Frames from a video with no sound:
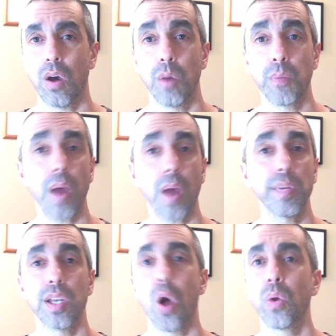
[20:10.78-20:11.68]

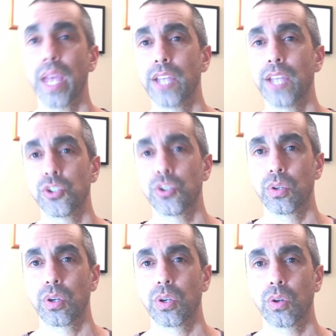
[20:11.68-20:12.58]
probably an okay
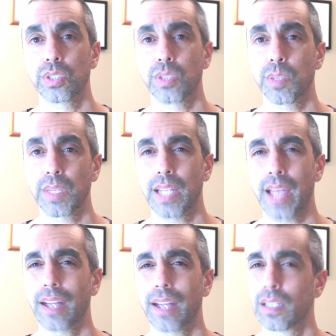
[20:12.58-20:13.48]
shooter or something
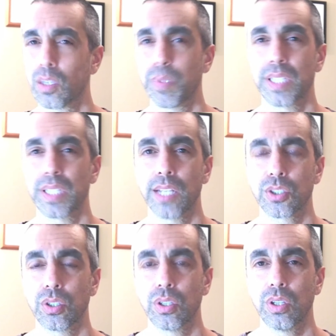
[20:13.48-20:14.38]
that had a little
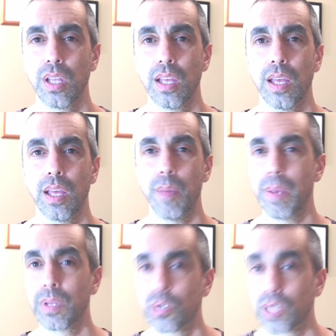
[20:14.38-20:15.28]
potential, and
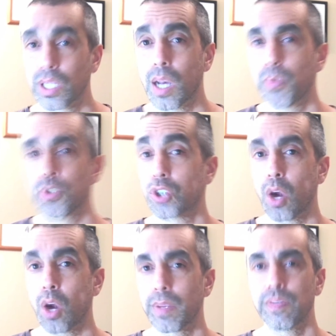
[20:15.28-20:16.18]
maybe there's a couple
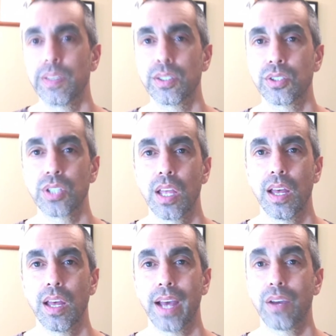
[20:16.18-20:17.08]
charming features.
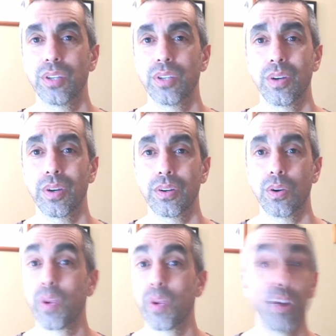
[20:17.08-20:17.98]
I go, you know what?
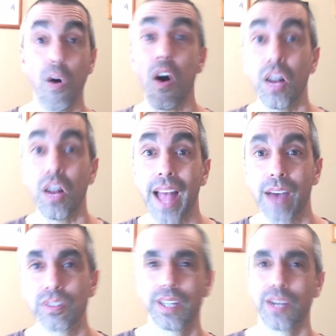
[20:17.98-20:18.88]
Or we can go all
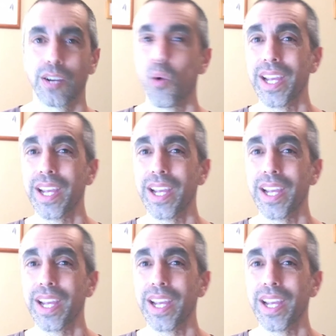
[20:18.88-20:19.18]
out. I go,